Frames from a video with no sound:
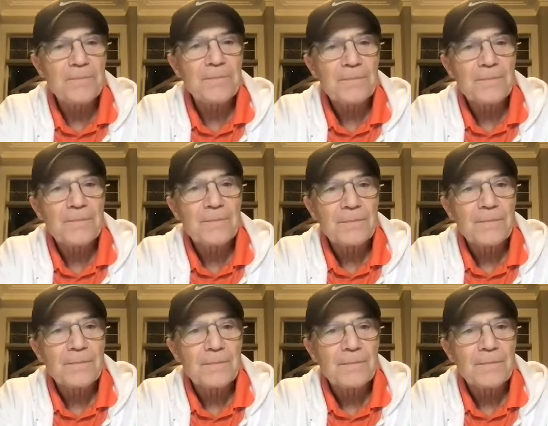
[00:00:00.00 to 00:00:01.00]

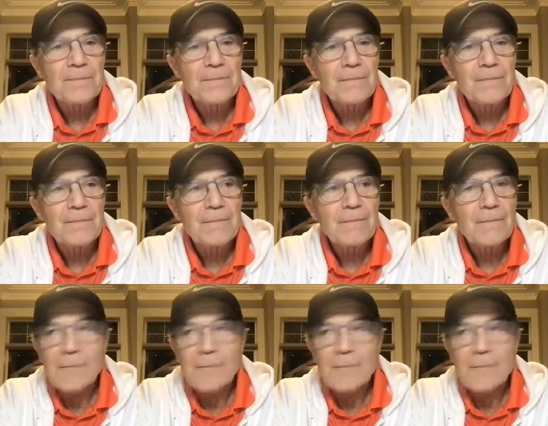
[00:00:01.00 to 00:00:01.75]
(silence)